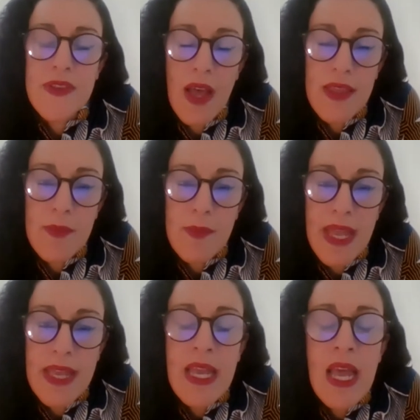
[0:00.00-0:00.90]
that
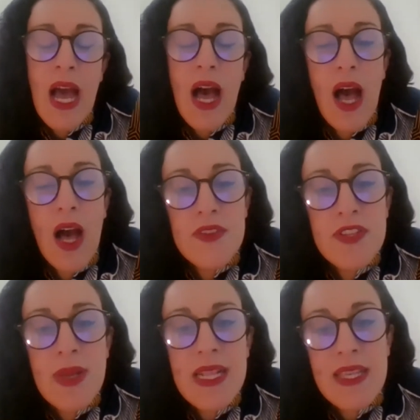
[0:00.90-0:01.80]
may
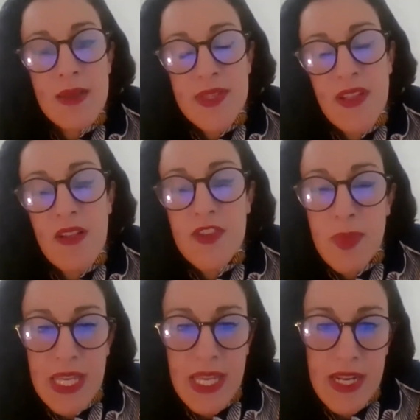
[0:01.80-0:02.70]
ultimately themselves be